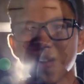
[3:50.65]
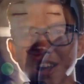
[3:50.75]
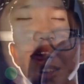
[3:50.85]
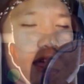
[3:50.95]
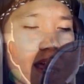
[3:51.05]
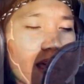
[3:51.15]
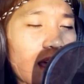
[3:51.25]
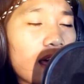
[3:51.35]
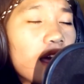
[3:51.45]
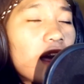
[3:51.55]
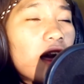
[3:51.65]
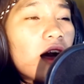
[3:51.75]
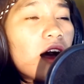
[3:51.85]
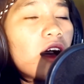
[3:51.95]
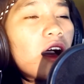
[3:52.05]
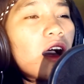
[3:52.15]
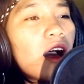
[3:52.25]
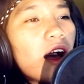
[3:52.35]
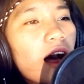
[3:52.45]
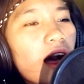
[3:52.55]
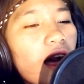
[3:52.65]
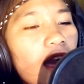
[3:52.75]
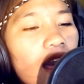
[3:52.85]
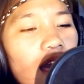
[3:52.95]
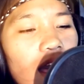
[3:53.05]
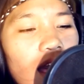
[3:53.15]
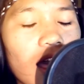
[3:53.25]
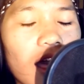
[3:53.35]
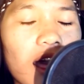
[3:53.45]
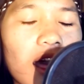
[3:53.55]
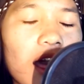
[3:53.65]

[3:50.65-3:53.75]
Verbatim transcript: and this music video uh, that they are going to